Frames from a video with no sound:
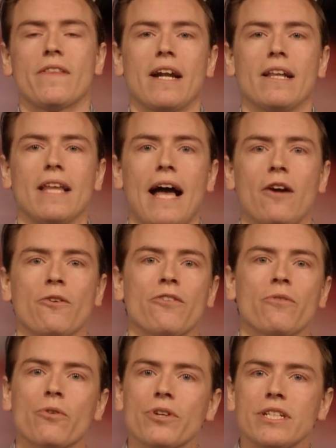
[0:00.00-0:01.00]
that allowed
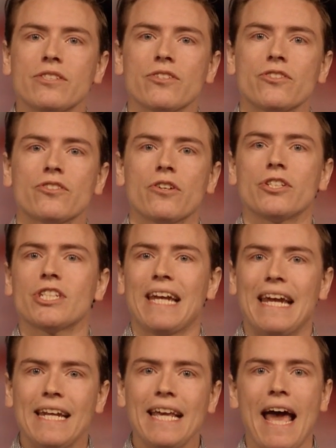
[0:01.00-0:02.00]
authorities to search
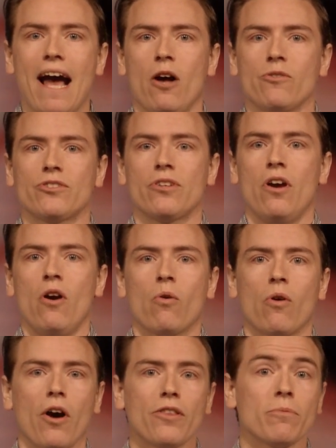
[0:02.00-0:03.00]
any house
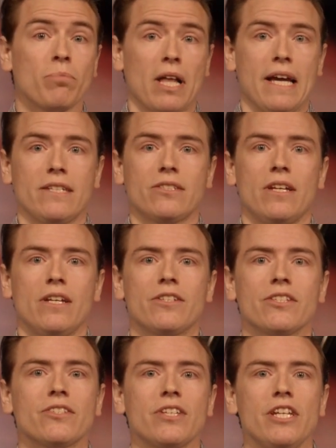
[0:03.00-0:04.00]
or other place
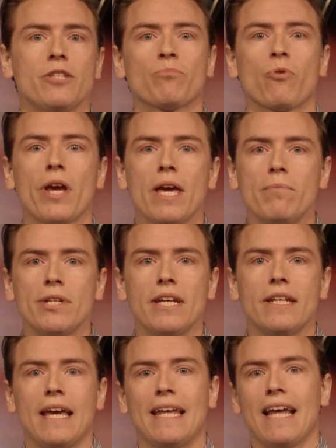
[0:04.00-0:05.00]
to seize
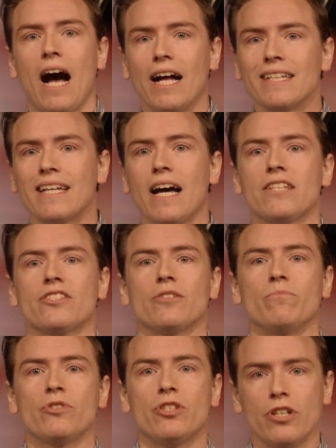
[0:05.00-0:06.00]
prohibited and
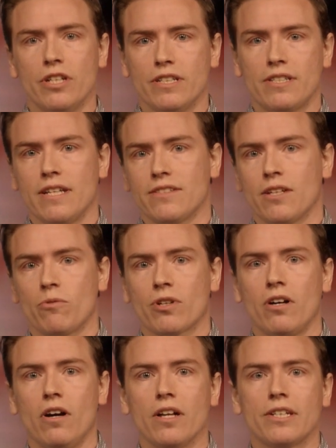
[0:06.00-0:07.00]
uncustomed goods, as they were
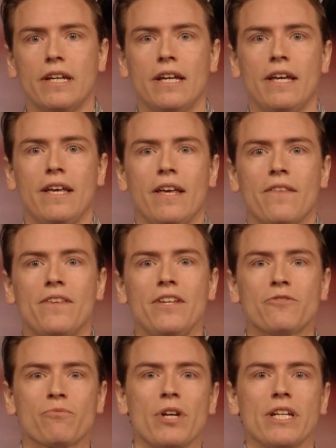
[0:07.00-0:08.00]
called.
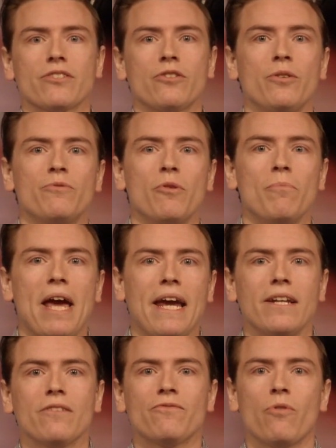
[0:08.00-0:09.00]
These writs could
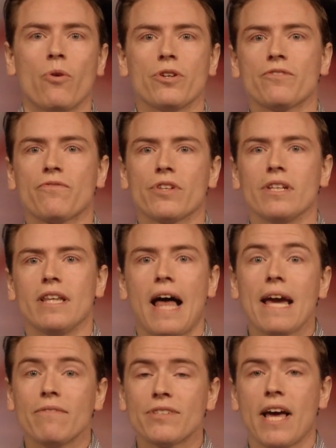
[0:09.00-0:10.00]
remain in force for the
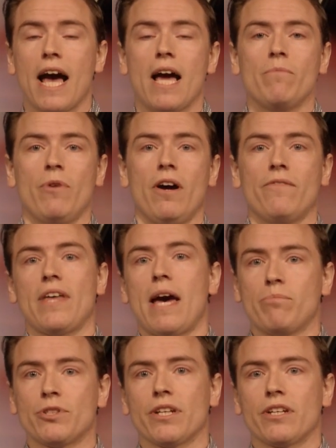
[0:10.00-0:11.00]
lifetime of
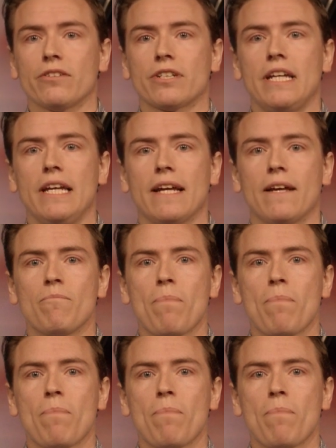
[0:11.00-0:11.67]
that particular king.